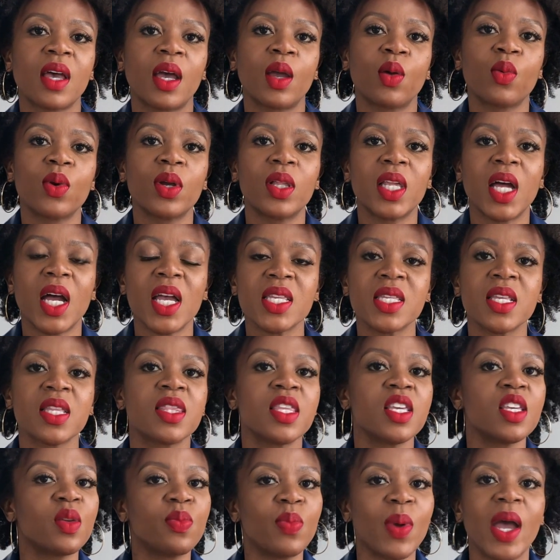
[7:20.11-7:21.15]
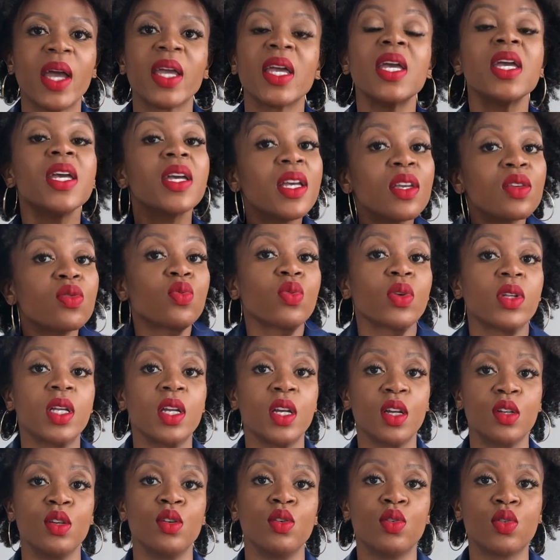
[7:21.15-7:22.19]
I realized that this bag is really
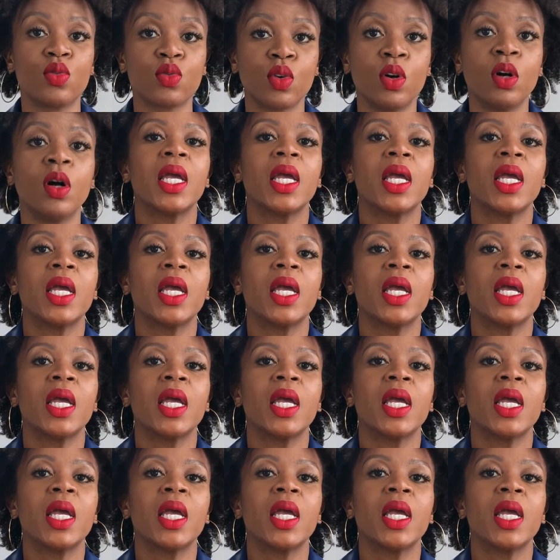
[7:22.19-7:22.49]
a neutral.